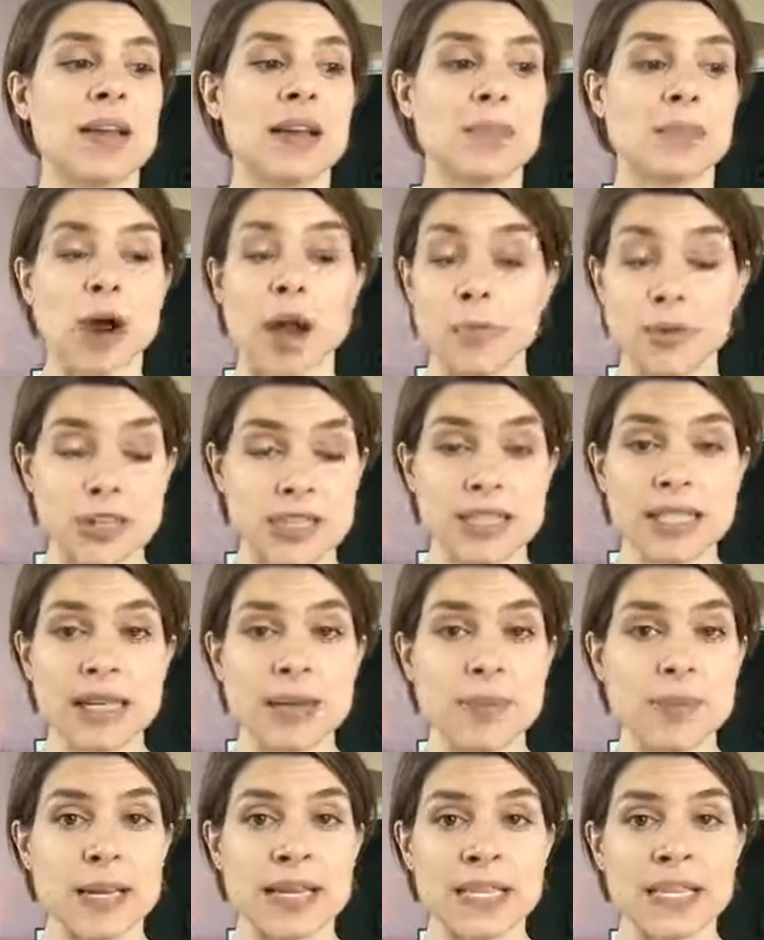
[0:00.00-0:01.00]
Proper
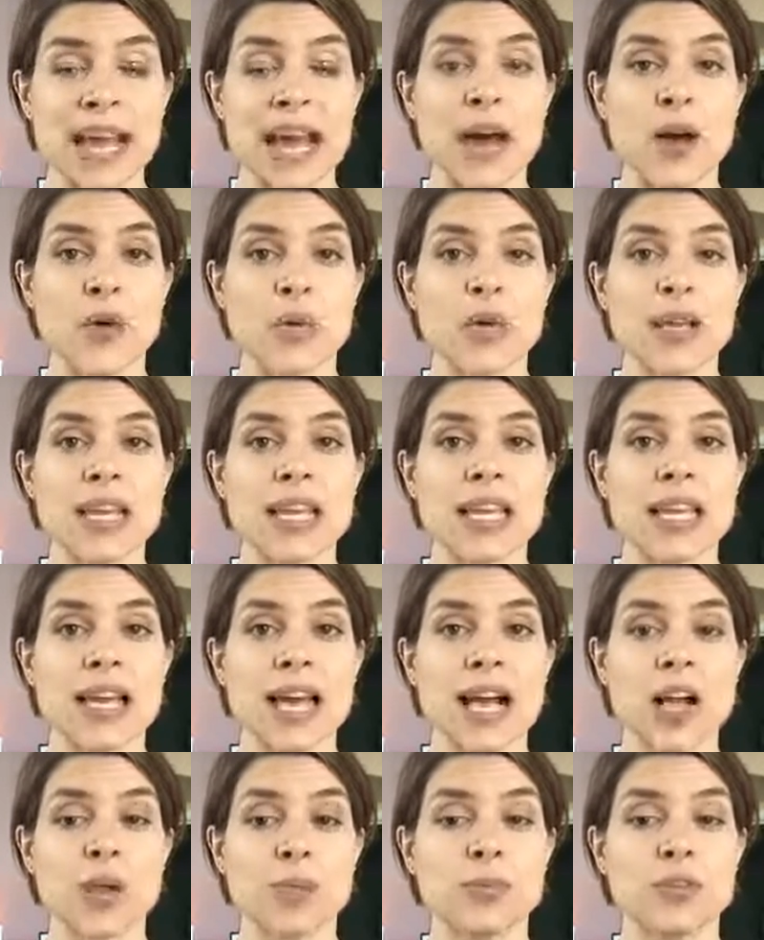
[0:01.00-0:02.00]
sleep is how we
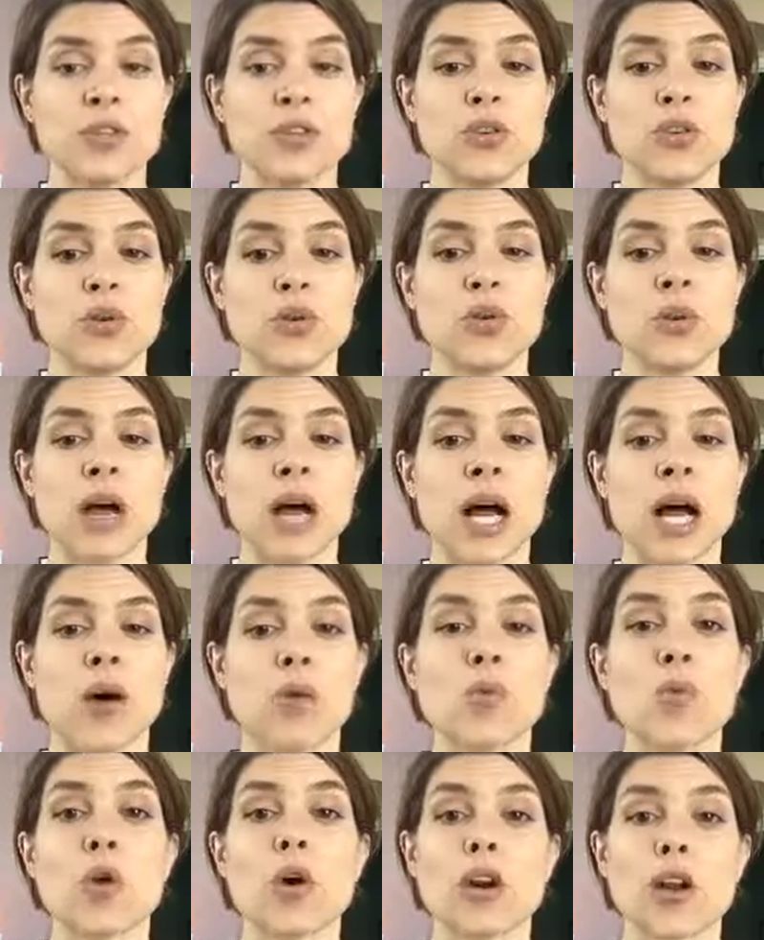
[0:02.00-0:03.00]
help to
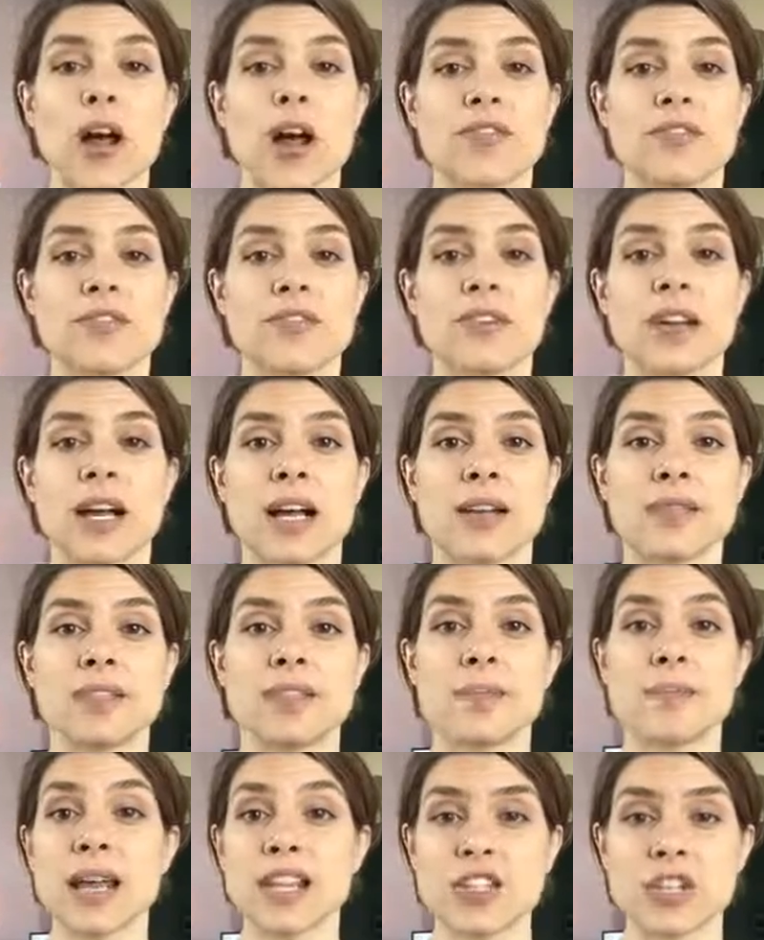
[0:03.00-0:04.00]
ward off
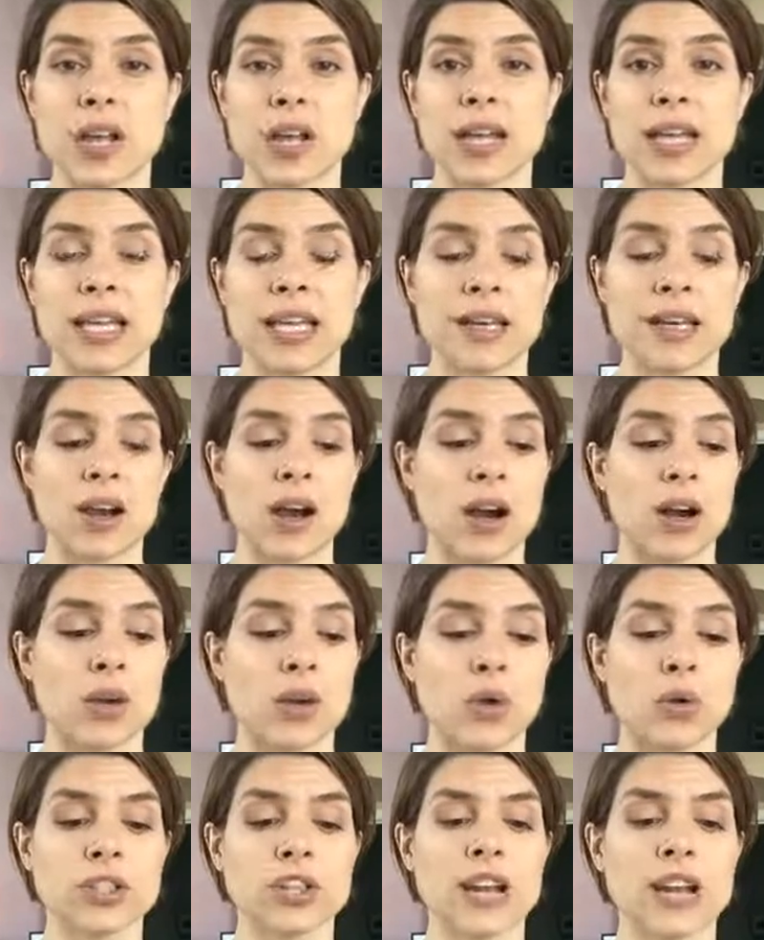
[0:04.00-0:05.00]
dementia in our
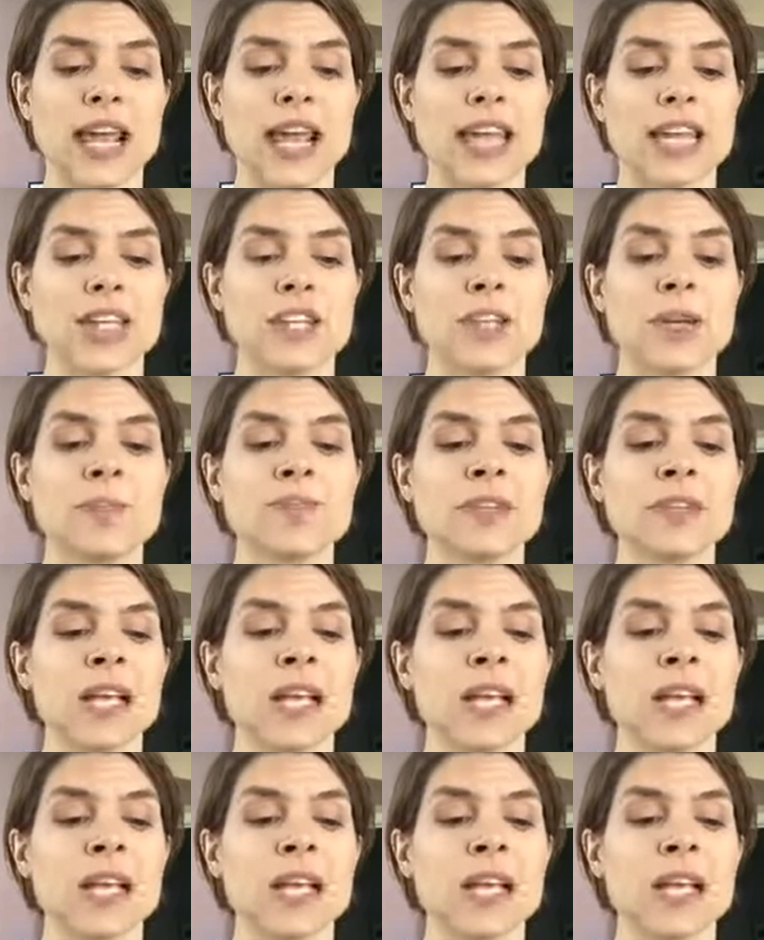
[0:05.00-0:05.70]
older age.